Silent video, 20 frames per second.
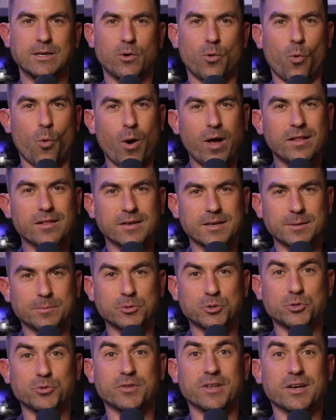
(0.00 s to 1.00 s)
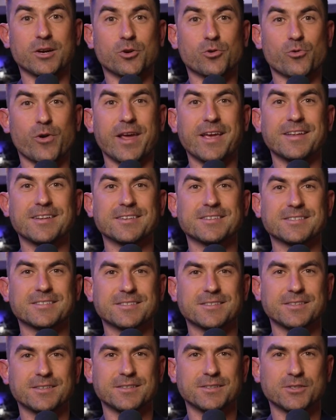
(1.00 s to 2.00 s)
Welcome to The Greatest
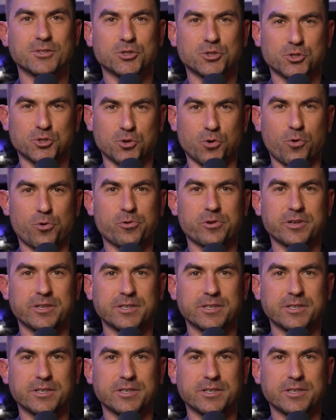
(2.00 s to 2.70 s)
Story.